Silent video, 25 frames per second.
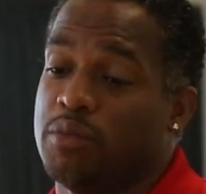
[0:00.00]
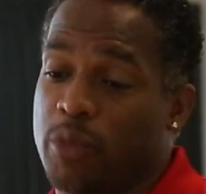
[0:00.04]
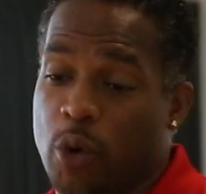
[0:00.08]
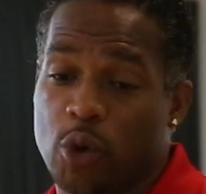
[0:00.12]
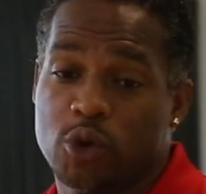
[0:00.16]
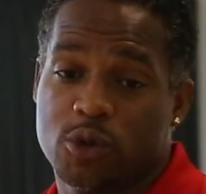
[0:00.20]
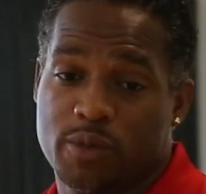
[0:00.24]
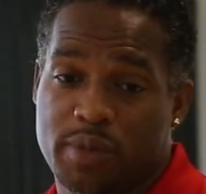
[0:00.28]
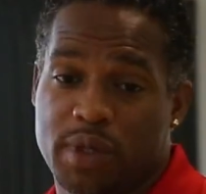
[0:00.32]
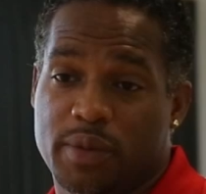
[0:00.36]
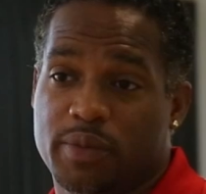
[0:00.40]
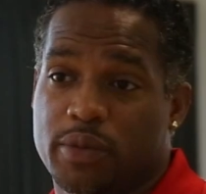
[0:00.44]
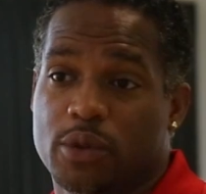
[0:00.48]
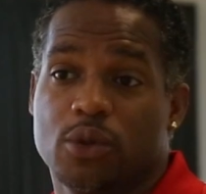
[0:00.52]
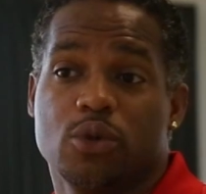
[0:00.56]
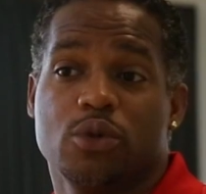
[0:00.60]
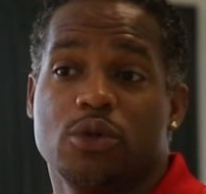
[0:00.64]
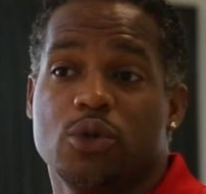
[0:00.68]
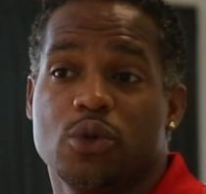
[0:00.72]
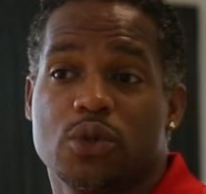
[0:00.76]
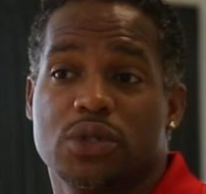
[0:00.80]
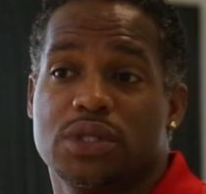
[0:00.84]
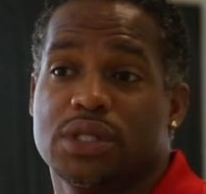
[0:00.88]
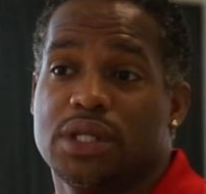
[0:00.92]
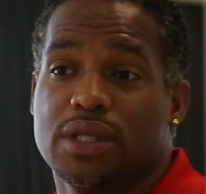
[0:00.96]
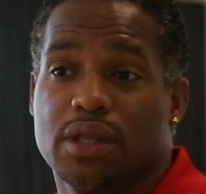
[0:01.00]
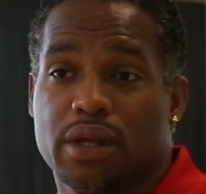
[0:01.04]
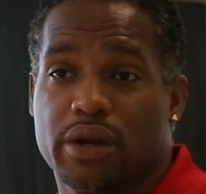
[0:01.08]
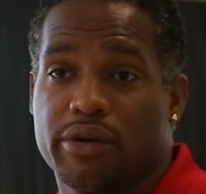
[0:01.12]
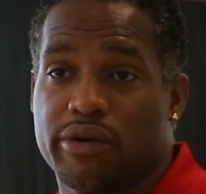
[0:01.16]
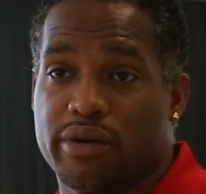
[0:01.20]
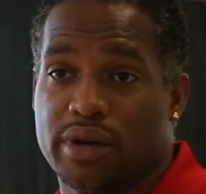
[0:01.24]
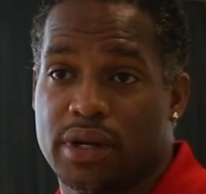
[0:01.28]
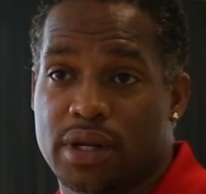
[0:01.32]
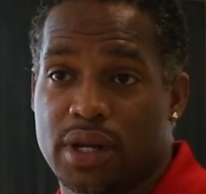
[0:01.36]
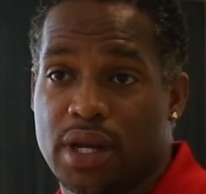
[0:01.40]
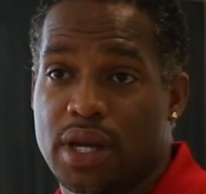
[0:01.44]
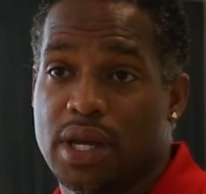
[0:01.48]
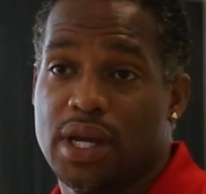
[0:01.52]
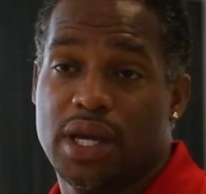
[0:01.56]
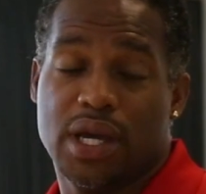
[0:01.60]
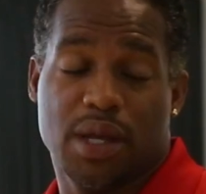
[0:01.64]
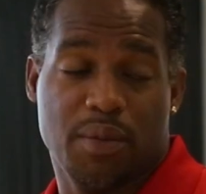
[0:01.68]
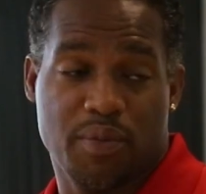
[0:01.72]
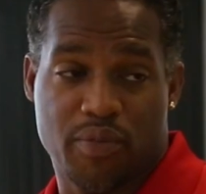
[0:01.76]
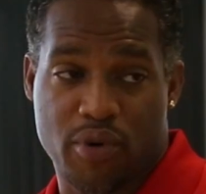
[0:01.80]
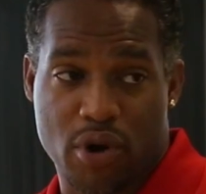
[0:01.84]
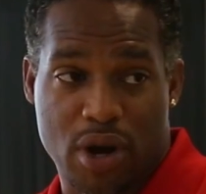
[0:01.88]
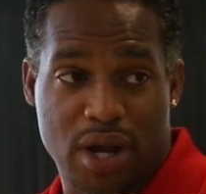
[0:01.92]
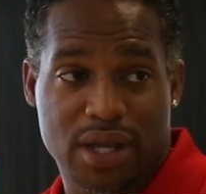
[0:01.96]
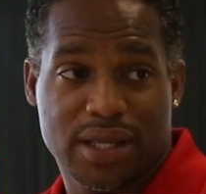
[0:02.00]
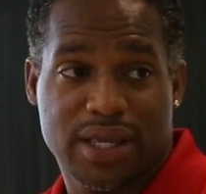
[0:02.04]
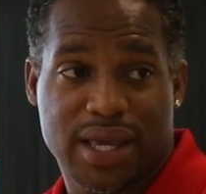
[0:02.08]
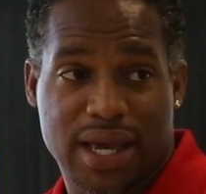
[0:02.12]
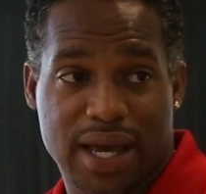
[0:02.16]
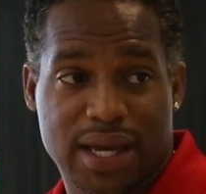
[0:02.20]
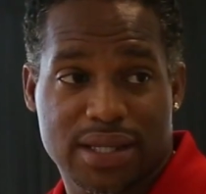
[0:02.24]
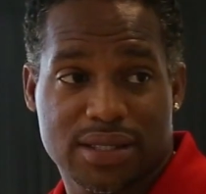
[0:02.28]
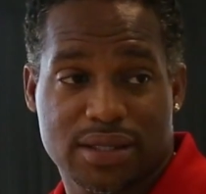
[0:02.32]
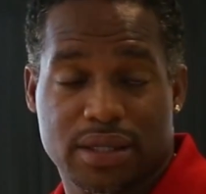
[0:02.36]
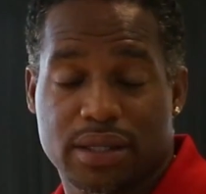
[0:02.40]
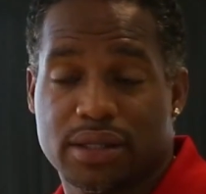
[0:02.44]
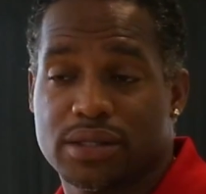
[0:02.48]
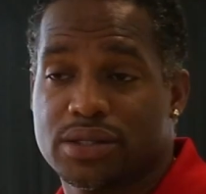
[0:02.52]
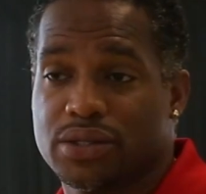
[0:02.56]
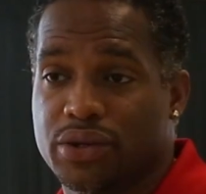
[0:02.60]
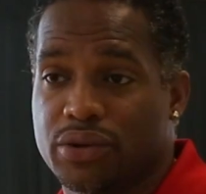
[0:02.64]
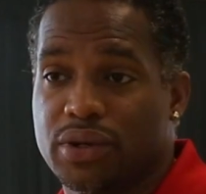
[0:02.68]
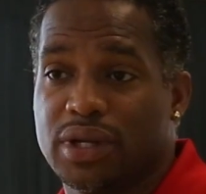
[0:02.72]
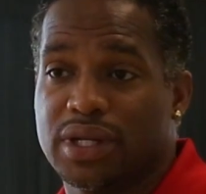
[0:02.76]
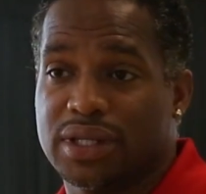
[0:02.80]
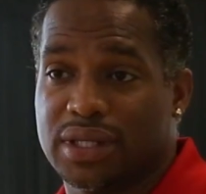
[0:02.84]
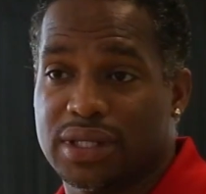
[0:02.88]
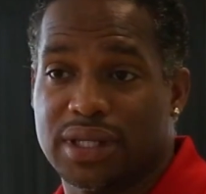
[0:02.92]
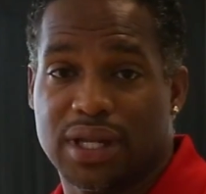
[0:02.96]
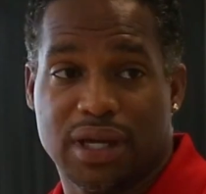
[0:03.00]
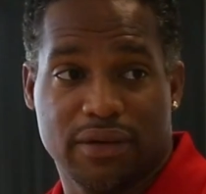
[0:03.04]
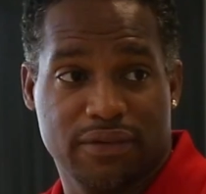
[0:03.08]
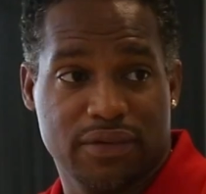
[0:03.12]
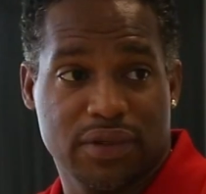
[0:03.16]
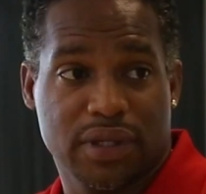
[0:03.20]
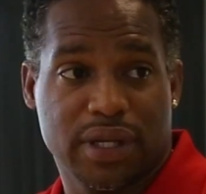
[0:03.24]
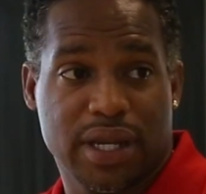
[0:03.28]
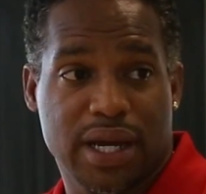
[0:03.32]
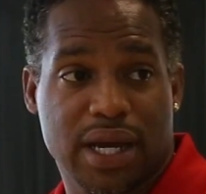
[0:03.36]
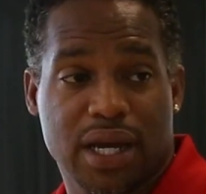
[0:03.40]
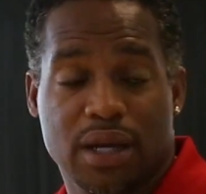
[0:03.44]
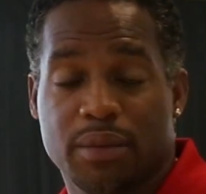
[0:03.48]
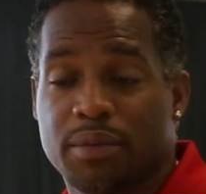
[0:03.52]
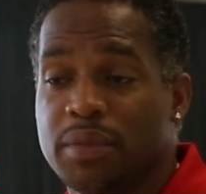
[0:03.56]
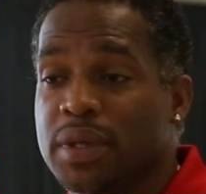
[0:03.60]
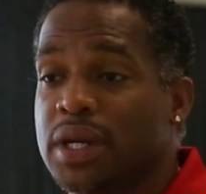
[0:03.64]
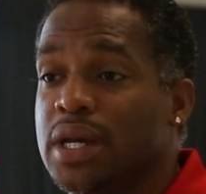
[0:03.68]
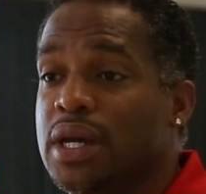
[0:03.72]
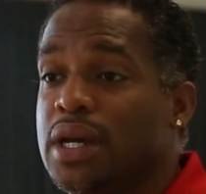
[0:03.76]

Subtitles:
Most people who you see that are in broadcasting, certainly at the level that I'm,